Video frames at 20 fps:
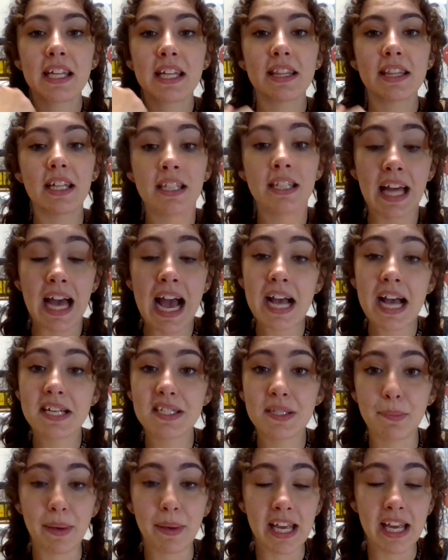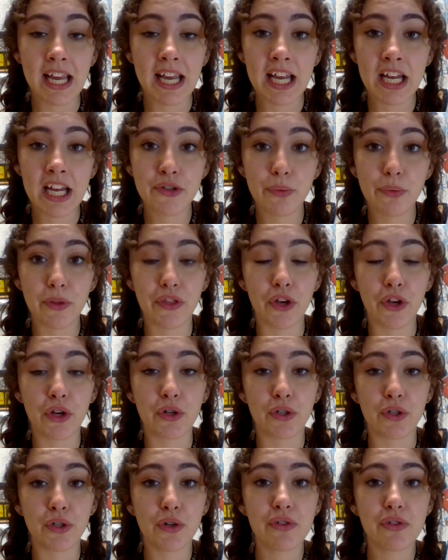The last page with the
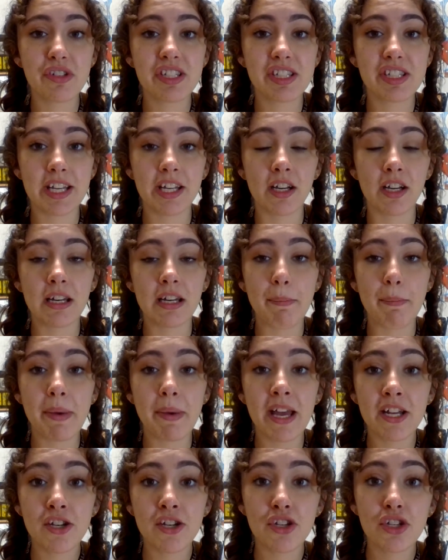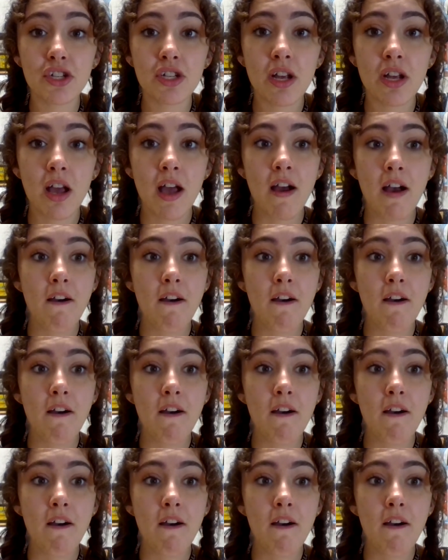girl sitting on a bench,